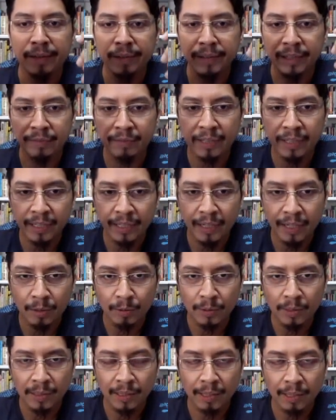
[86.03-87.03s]
giving
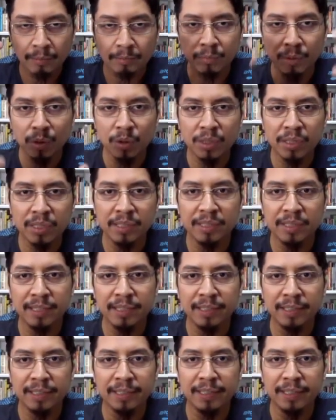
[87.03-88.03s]
our utmost
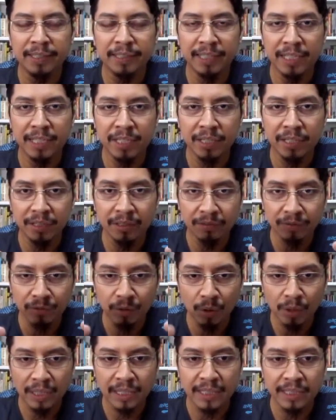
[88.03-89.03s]
attention,
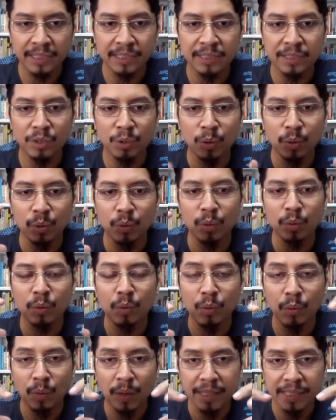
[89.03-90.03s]
focus to
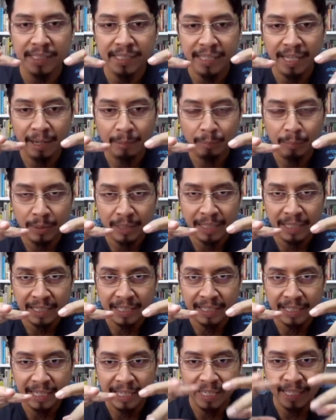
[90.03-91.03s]
what's
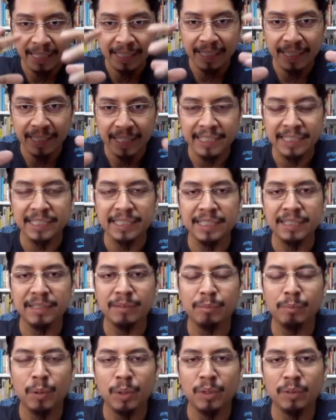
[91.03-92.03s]
happening in this
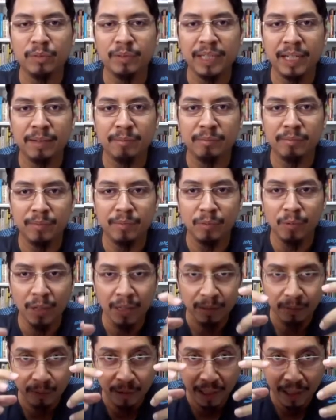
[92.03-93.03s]
point of time,
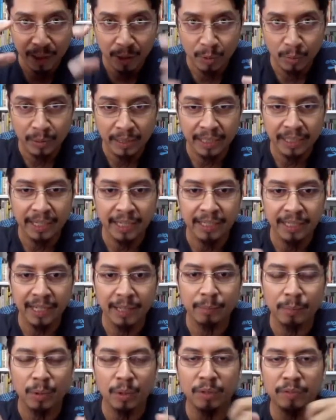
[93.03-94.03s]
what we are doing at that
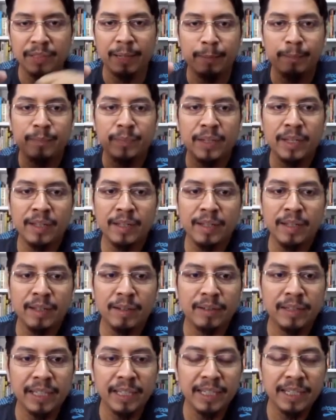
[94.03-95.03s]
point of time.
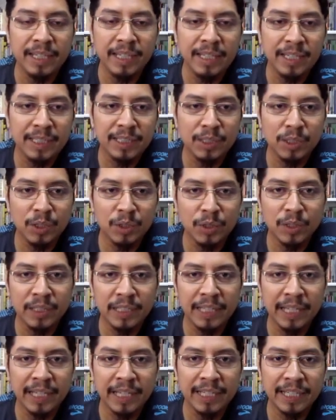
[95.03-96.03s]
Okay, so
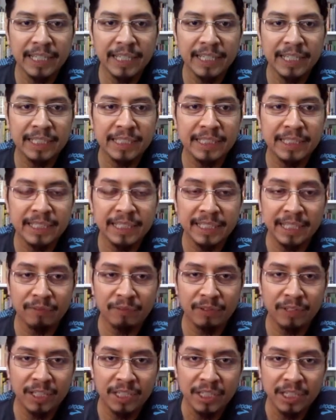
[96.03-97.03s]
that is the
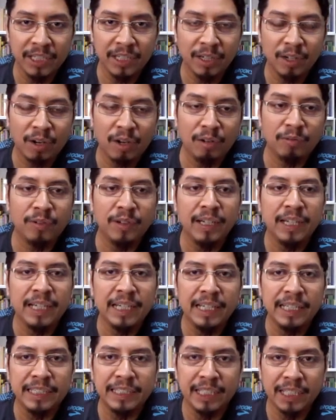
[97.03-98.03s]
definition of
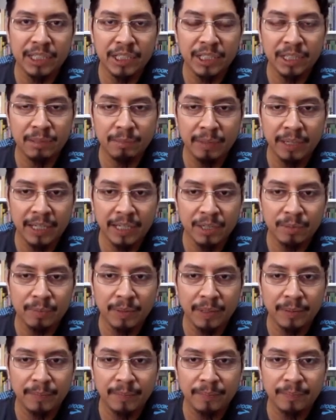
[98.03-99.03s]
attention
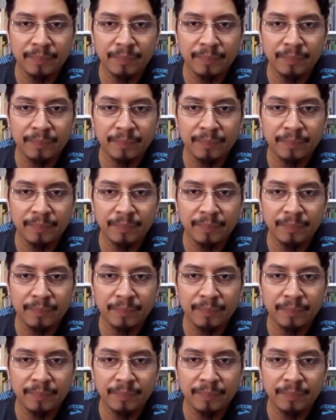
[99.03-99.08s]
management.